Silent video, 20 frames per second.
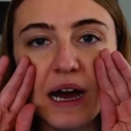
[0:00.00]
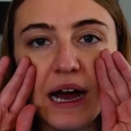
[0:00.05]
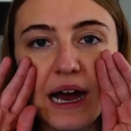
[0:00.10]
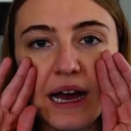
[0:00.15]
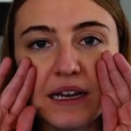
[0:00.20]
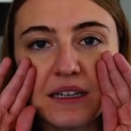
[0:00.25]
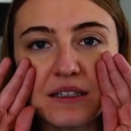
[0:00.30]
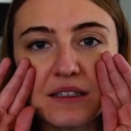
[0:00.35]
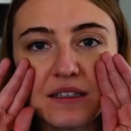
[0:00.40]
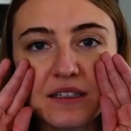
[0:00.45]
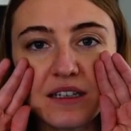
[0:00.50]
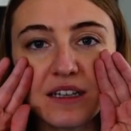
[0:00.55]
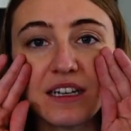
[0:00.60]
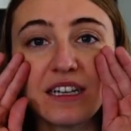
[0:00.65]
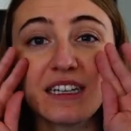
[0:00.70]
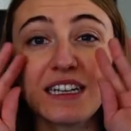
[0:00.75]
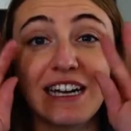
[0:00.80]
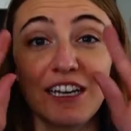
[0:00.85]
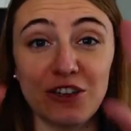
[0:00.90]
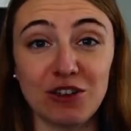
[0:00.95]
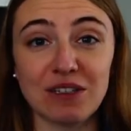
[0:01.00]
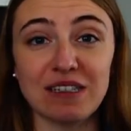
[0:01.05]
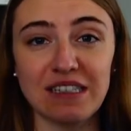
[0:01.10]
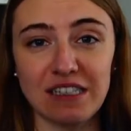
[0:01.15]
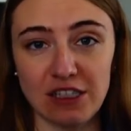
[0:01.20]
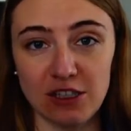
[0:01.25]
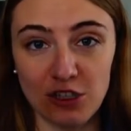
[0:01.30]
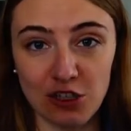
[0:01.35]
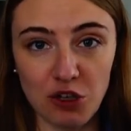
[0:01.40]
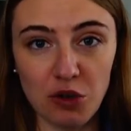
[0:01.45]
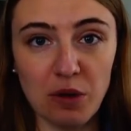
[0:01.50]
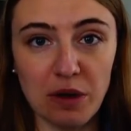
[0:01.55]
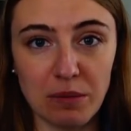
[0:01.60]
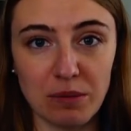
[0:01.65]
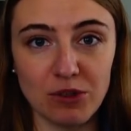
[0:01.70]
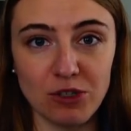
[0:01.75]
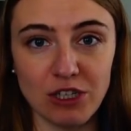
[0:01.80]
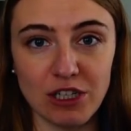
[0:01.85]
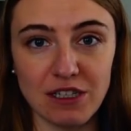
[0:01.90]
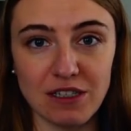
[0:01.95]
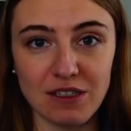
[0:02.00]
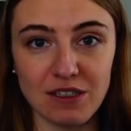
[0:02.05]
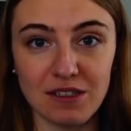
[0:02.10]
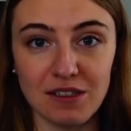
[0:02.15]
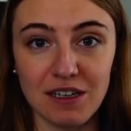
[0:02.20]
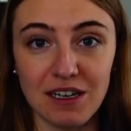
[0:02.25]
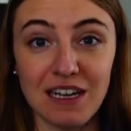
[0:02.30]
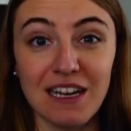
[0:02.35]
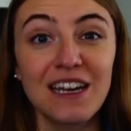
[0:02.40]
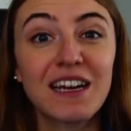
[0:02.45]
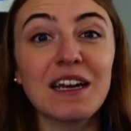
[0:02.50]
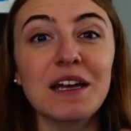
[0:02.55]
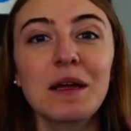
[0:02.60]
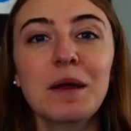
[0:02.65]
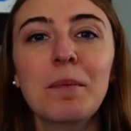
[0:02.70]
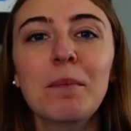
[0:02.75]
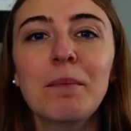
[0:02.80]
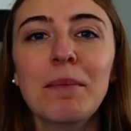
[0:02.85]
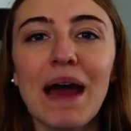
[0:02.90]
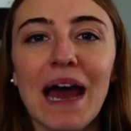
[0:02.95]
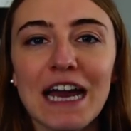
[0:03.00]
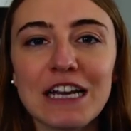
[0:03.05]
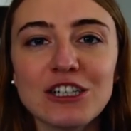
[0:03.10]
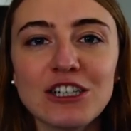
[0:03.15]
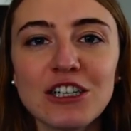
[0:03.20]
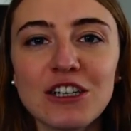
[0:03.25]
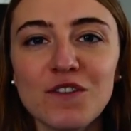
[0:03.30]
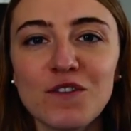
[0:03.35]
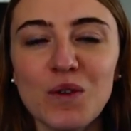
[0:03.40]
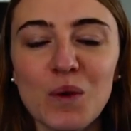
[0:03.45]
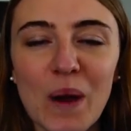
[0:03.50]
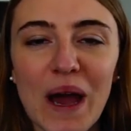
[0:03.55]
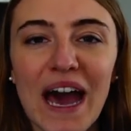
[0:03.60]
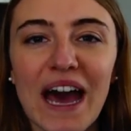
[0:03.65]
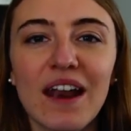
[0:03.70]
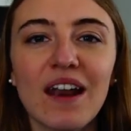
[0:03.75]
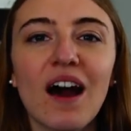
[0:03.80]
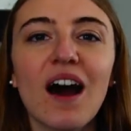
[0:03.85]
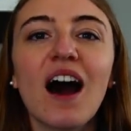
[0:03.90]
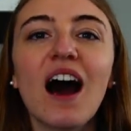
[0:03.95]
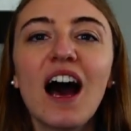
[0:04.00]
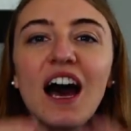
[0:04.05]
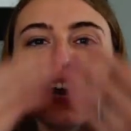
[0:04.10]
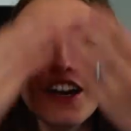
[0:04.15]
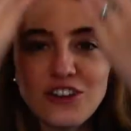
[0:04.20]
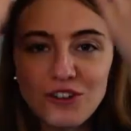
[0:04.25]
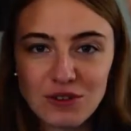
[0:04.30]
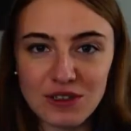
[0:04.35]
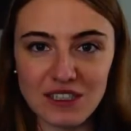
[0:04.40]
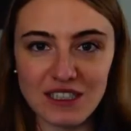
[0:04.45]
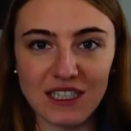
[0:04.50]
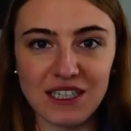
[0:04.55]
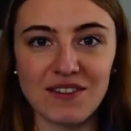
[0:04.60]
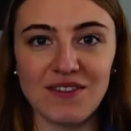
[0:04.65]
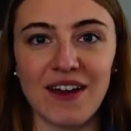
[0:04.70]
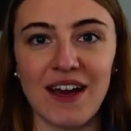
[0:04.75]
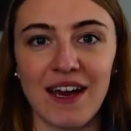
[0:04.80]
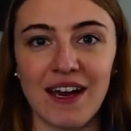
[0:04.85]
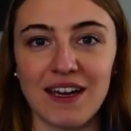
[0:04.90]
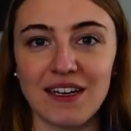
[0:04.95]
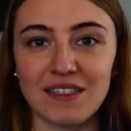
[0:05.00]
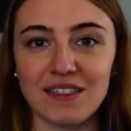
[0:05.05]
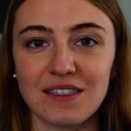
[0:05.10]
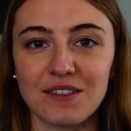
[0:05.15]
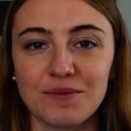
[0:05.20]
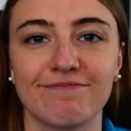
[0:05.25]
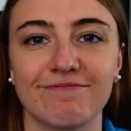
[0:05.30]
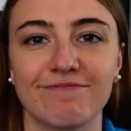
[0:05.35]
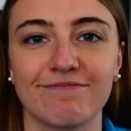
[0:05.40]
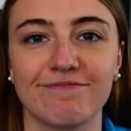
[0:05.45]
eyes and you can see two images, imagine if you had hundreds of eyes.